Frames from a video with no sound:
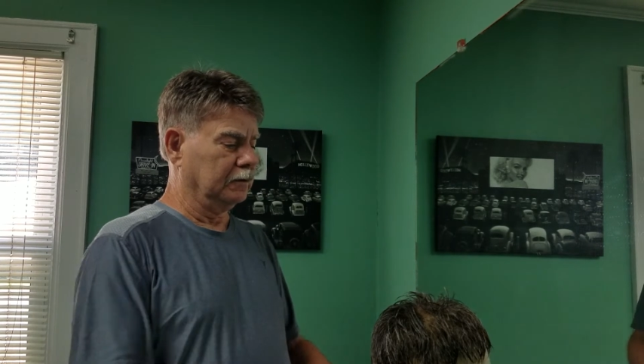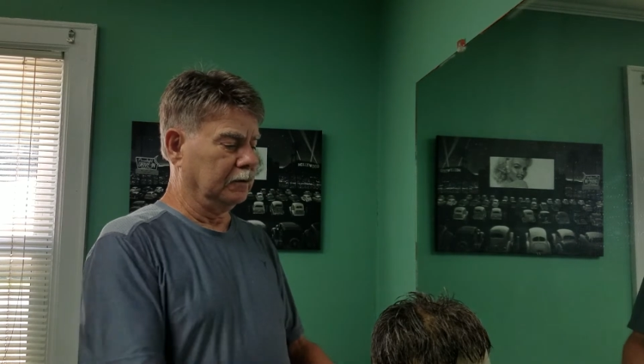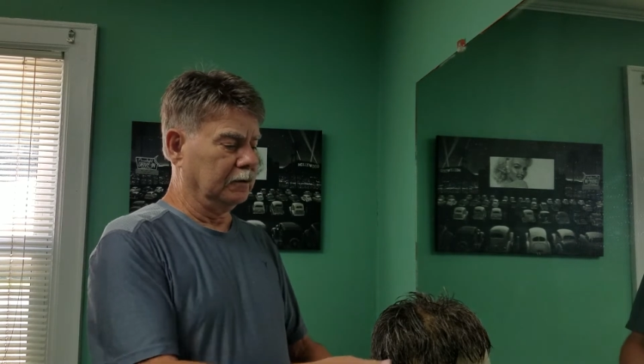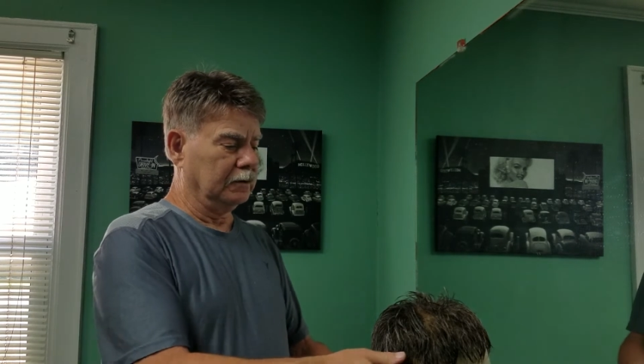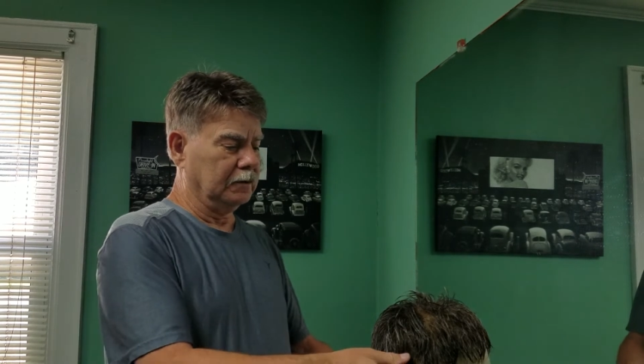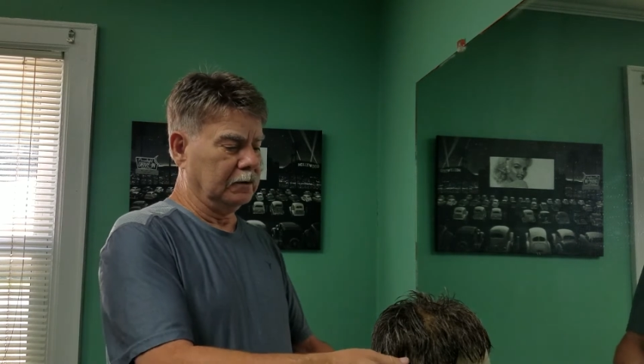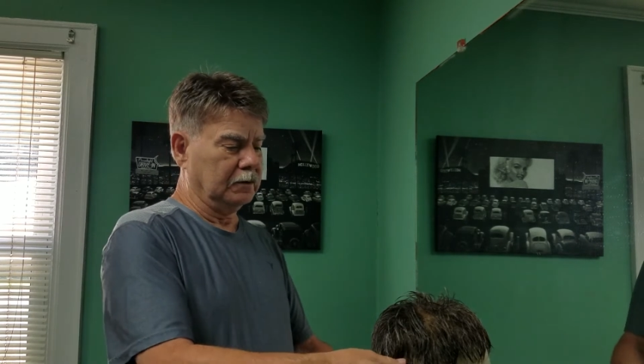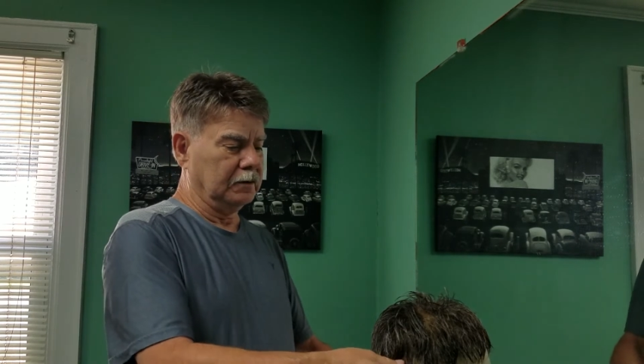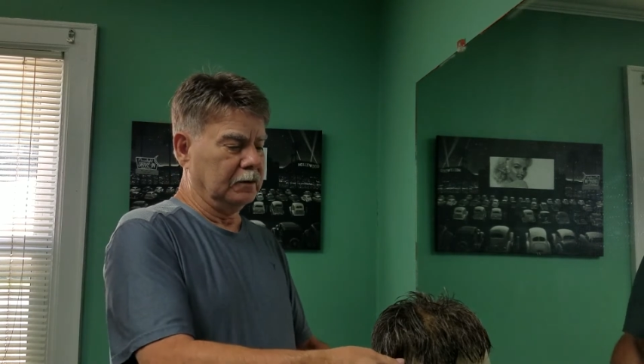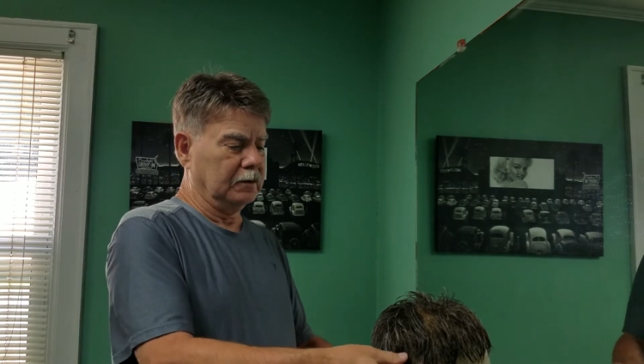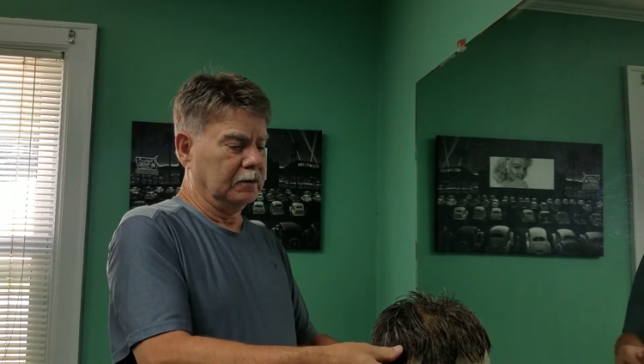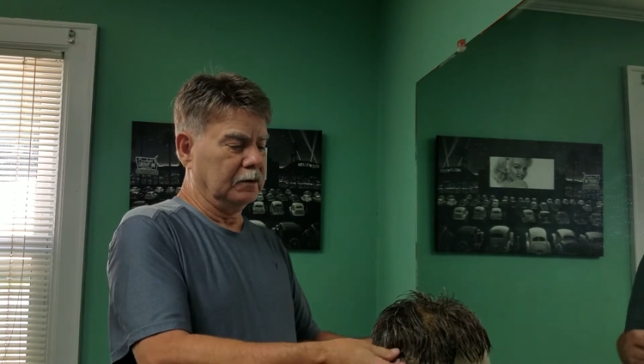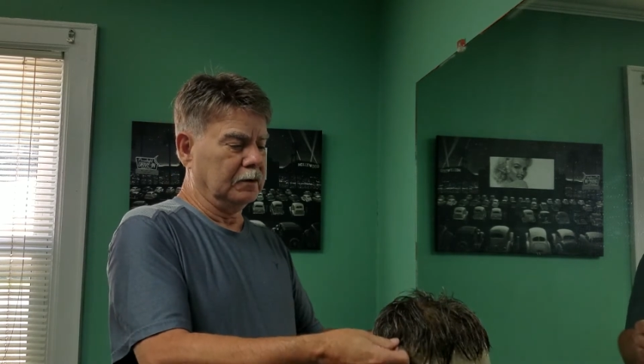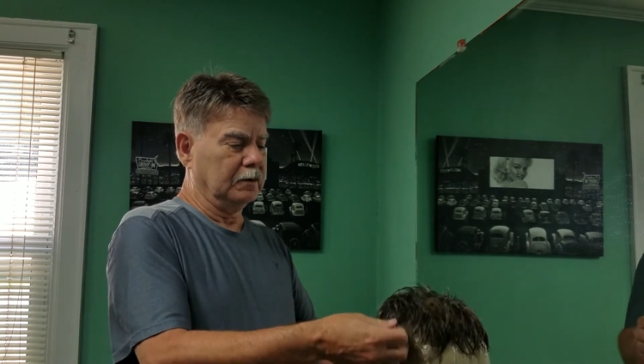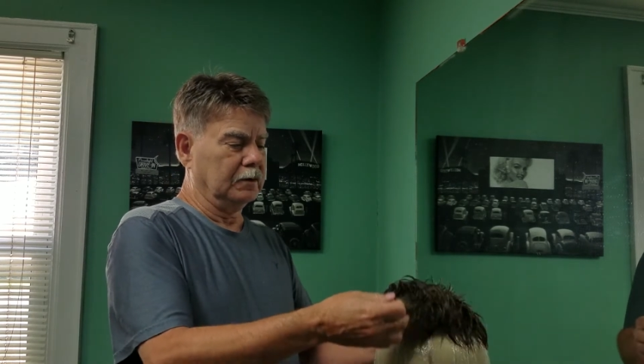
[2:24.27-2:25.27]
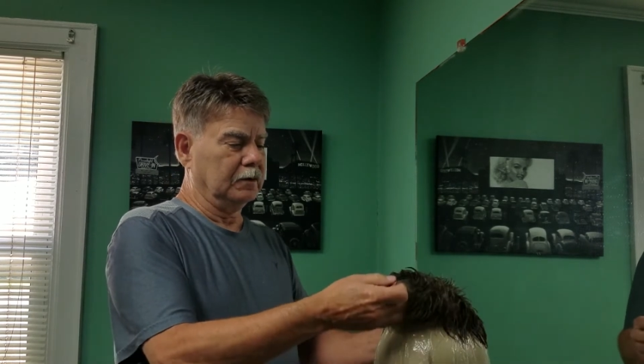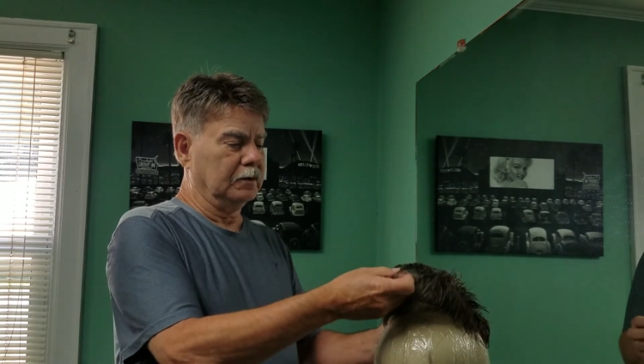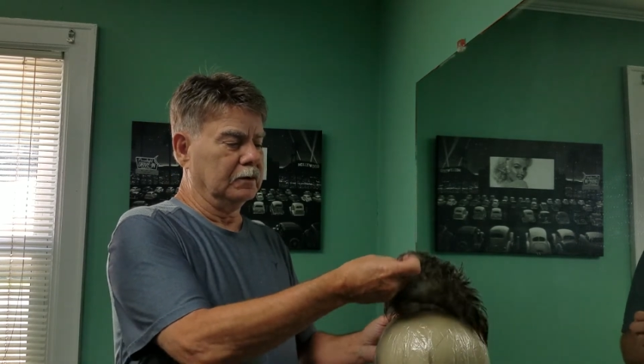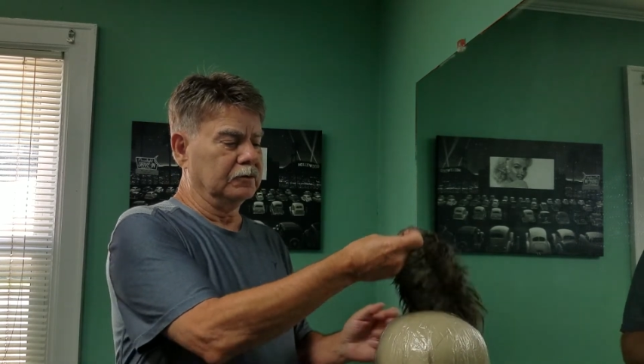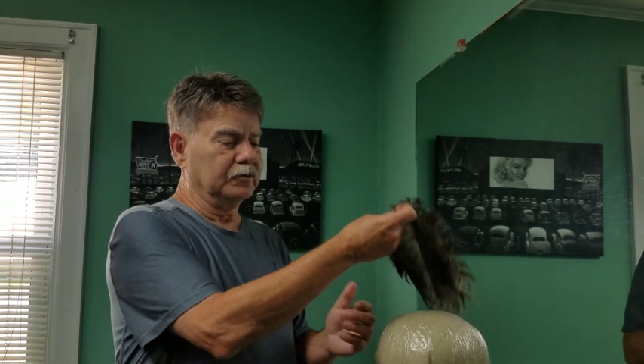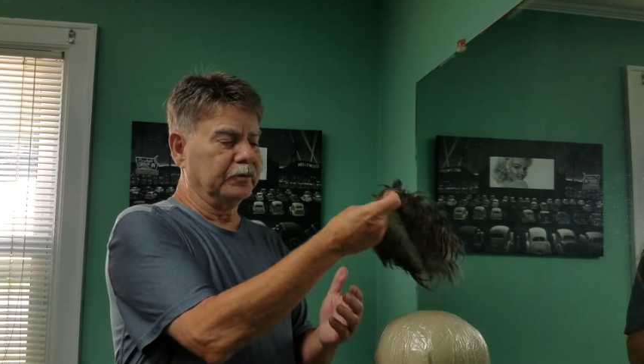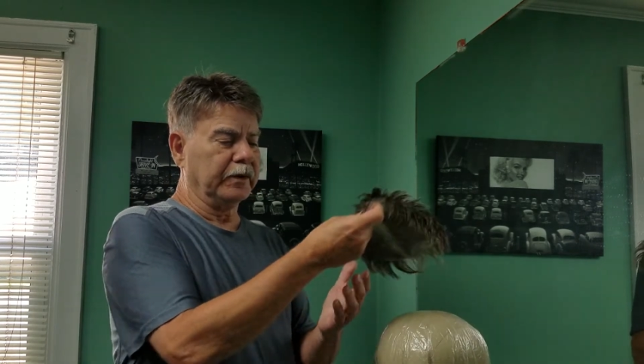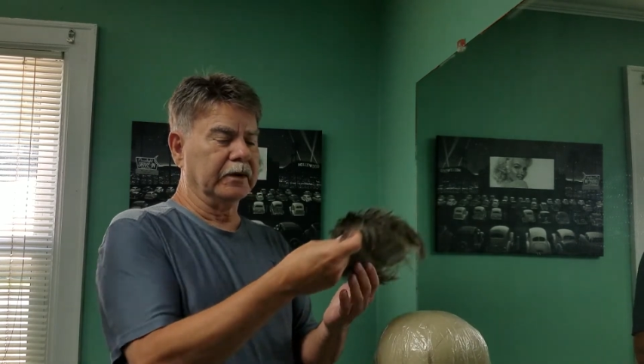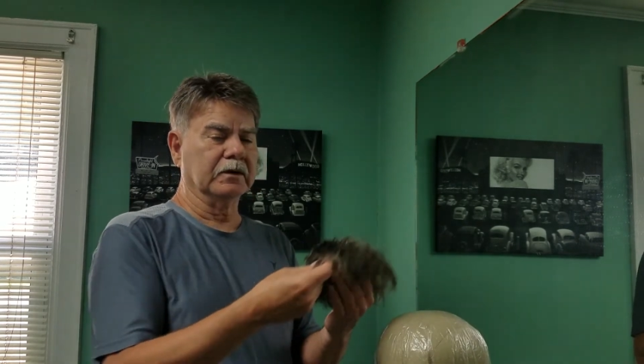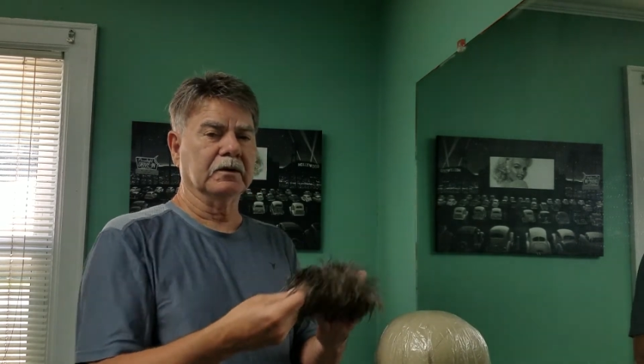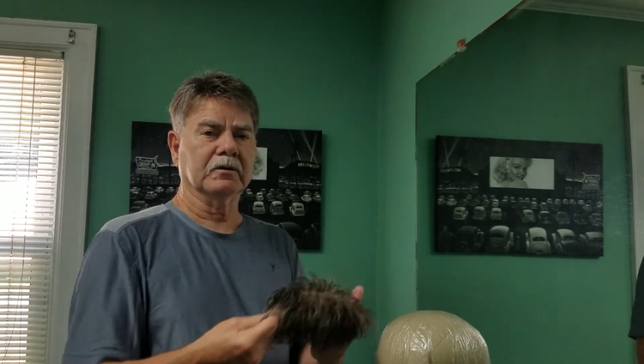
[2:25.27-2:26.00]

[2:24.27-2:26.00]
Sprayed a little